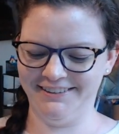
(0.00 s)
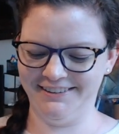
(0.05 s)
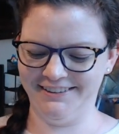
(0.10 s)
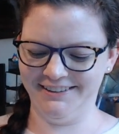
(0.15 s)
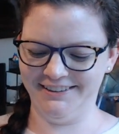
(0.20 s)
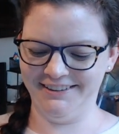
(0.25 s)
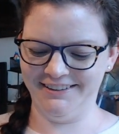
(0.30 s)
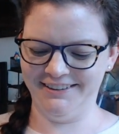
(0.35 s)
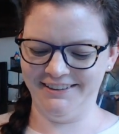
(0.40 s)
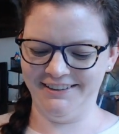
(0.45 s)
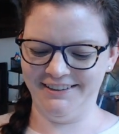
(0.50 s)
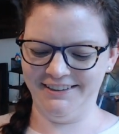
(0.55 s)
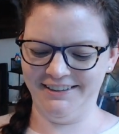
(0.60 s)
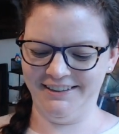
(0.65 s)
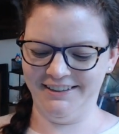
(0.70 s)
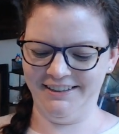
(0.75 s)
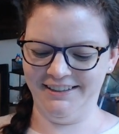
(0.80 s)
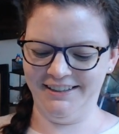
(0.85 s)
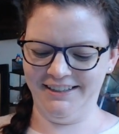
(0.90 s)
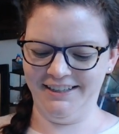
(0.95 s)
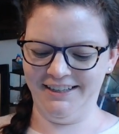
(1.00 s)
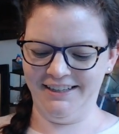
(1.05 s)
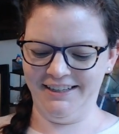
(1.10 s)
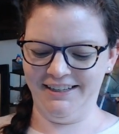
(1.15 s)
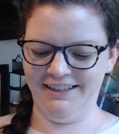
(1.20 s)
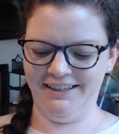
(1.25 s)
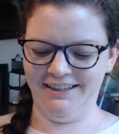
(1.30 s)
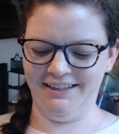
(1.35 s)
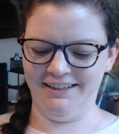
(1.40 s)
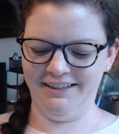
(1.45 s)

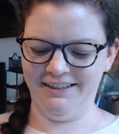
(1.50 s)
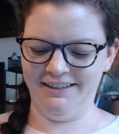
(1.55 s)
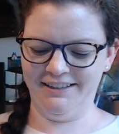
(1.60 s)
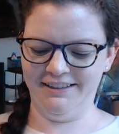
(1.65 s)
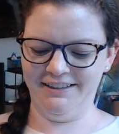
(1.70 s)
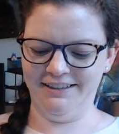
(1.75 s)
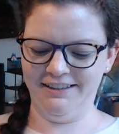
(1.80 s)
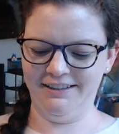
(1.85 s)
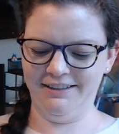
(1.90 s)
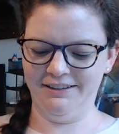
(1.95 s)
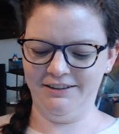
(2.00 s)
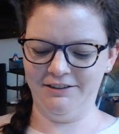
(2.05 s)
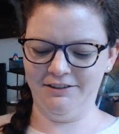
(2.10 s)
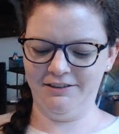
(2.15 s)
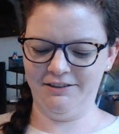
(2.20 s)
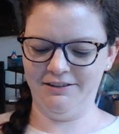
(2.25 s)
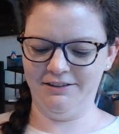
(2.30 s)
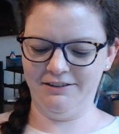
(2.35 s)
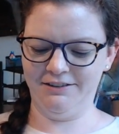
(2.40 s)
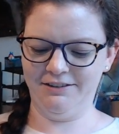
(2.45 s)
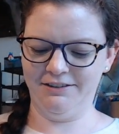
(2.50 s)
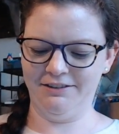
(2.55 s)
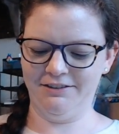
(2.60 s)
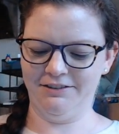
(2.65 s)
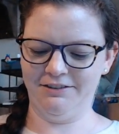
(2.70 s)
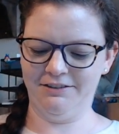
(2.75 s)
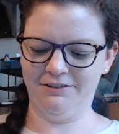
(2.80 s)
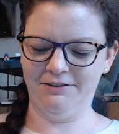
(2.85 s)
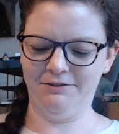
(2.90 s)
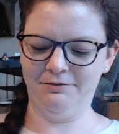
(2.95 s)

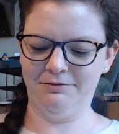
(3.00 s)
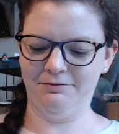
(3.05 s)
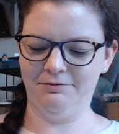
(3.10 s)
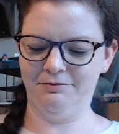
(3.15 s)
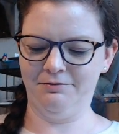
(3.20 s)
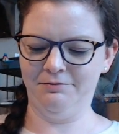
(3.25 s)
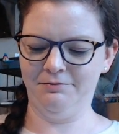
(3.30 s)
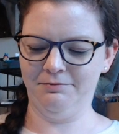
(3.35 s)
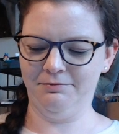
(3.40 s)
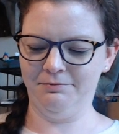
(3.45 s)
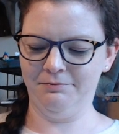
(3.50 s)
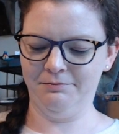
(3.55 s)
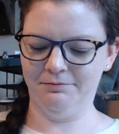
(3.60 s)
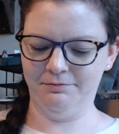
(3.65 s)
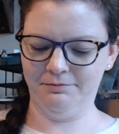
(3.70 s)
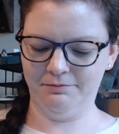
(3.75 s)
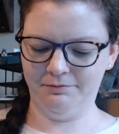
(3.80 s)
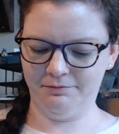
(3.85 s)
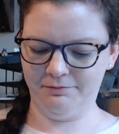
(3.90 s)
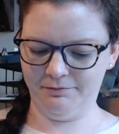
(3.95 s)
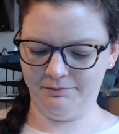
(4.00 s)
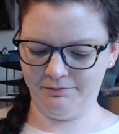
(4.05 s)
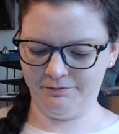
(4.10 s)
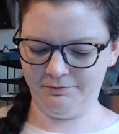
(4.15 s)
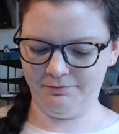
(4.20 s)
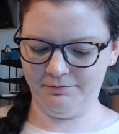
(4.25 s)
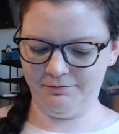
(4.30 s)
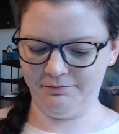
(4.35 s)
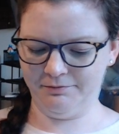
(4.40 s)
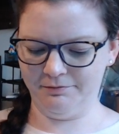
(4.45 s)

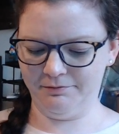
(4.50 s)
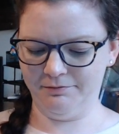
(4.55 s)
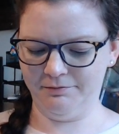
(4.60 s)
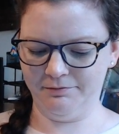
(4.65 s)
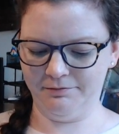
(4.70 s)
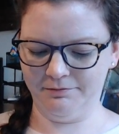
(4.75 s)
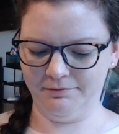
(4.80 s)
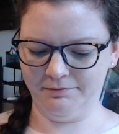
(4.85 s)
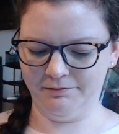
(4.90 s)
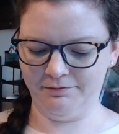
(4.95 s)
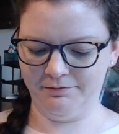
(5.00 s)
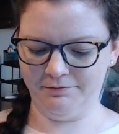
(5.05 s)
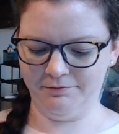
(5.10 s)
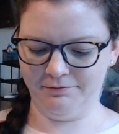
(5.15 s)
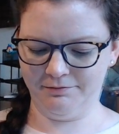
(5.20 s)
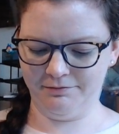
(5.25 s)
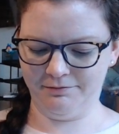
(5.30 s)
Nobody speaks.